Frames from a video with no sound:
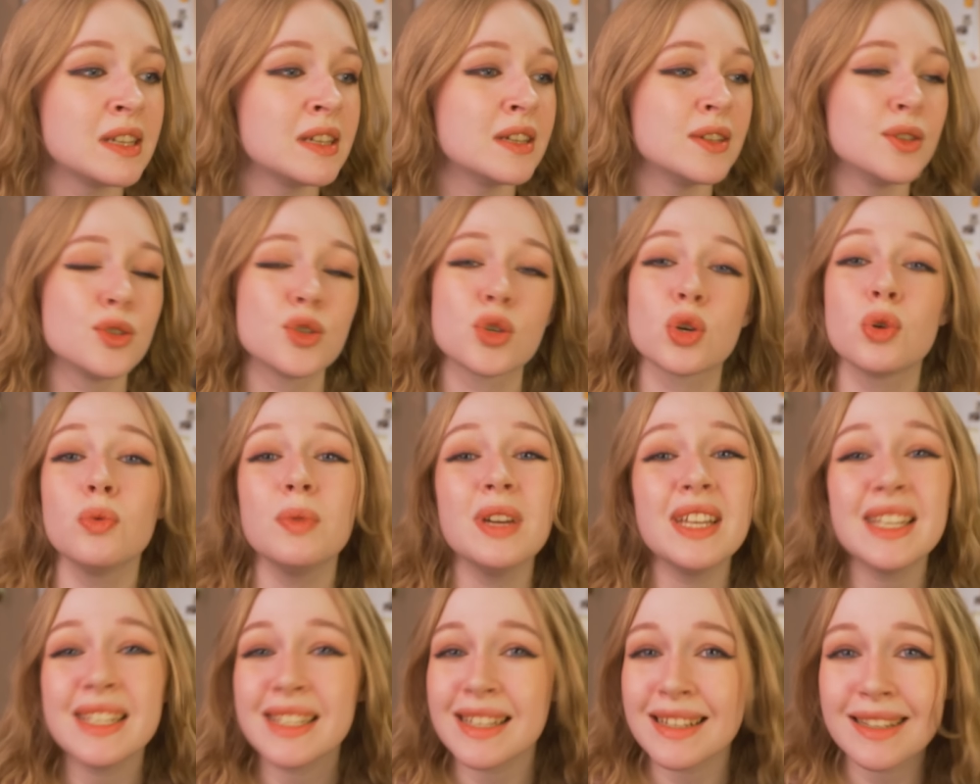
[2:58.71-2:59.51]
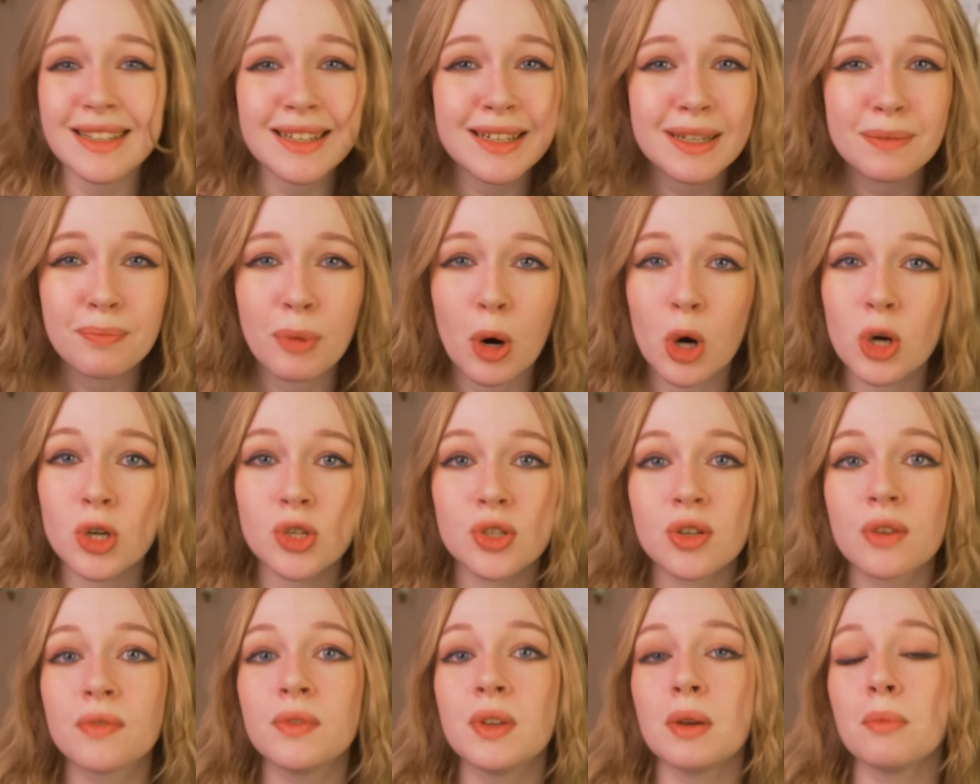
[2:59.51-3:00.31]
squeezing
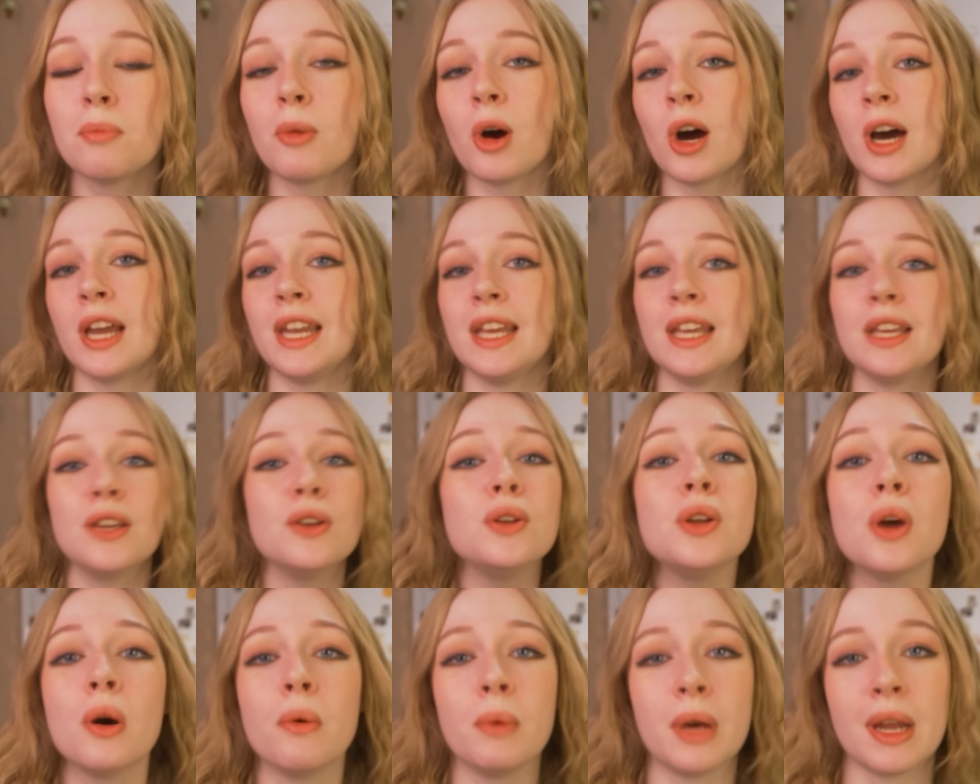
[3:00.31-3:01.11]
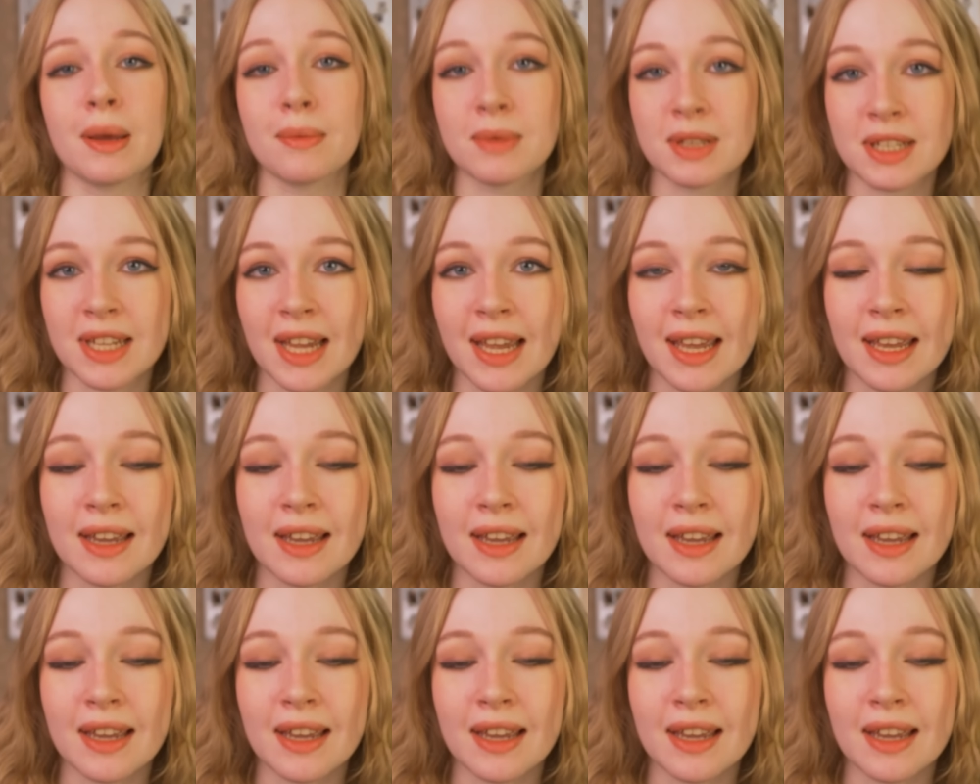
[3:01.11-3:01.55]
parts of their body, you know what I'm saying.